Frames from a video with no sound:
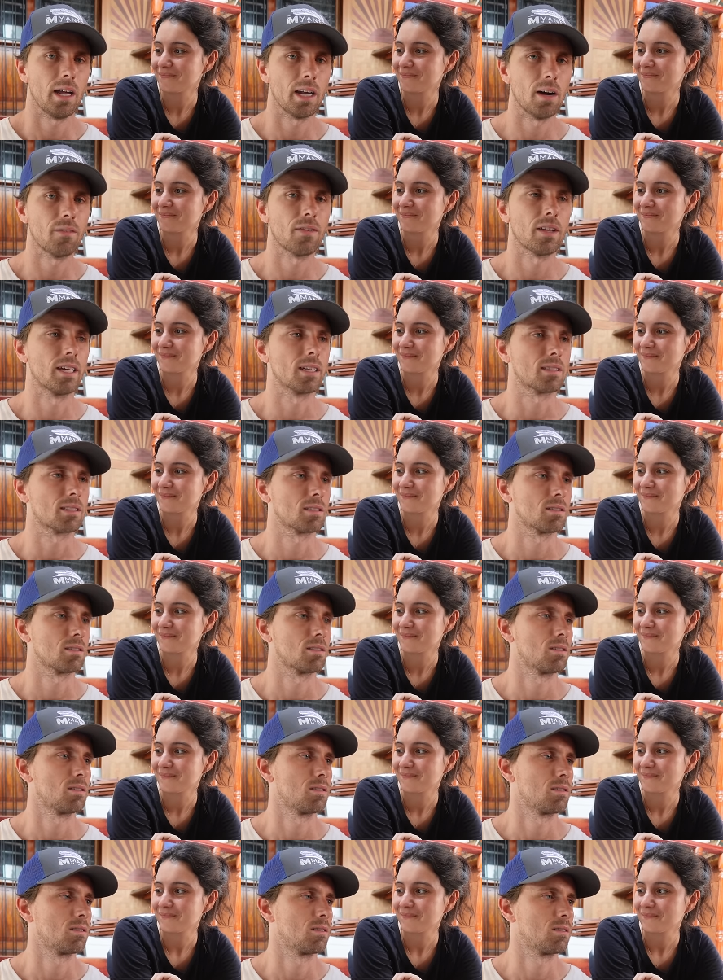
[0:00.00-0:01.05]
Speaker 1: Enough for this.
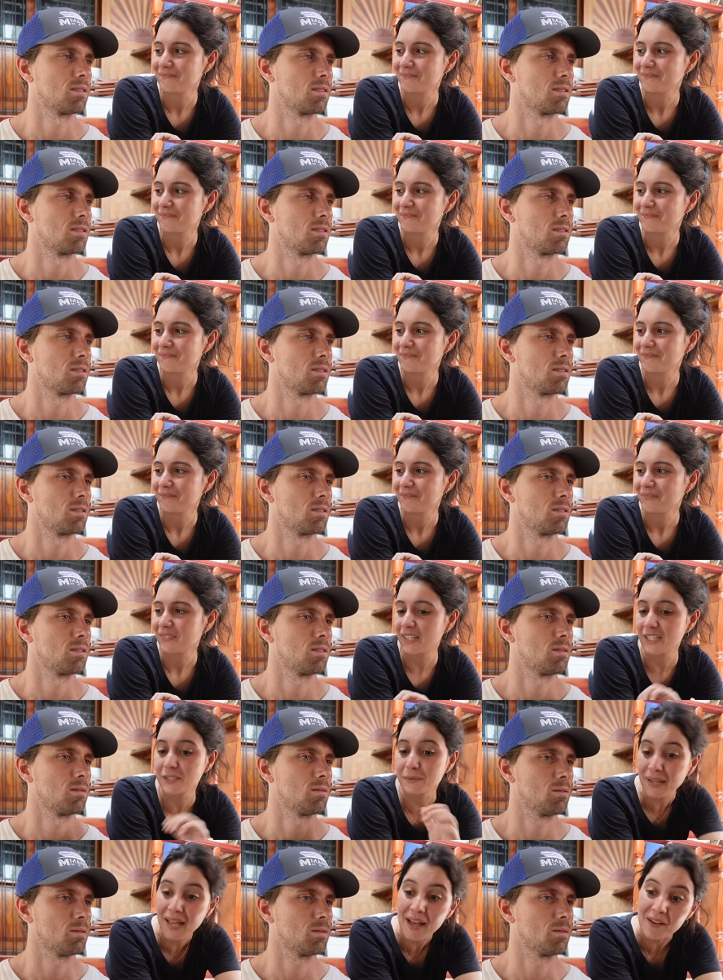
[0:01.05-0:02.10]

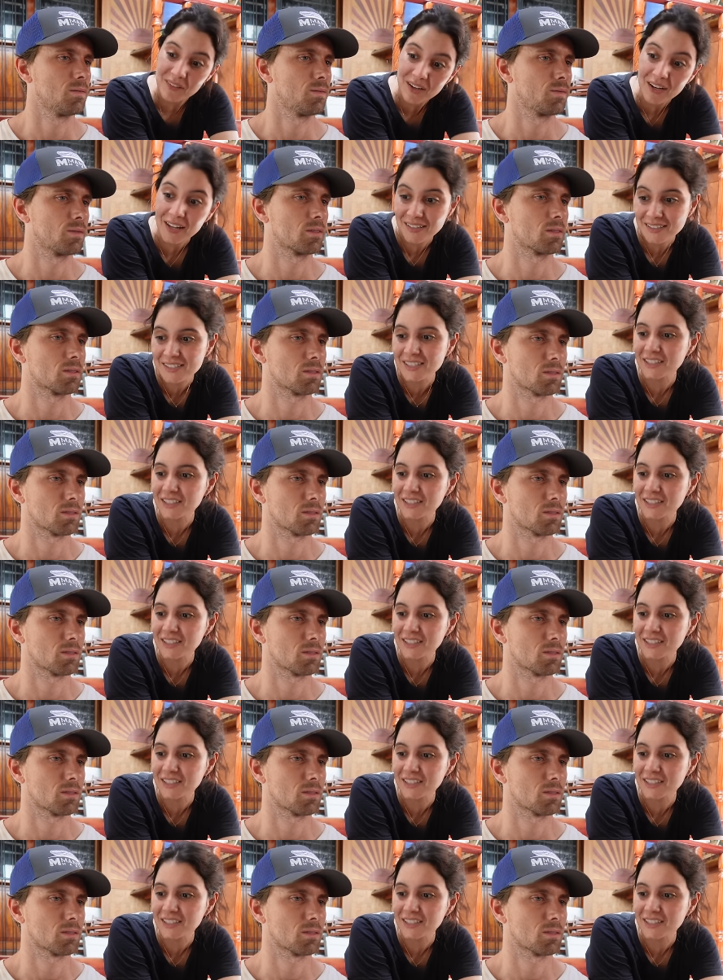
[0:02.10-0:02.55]
Speaker 2: Because we have a lot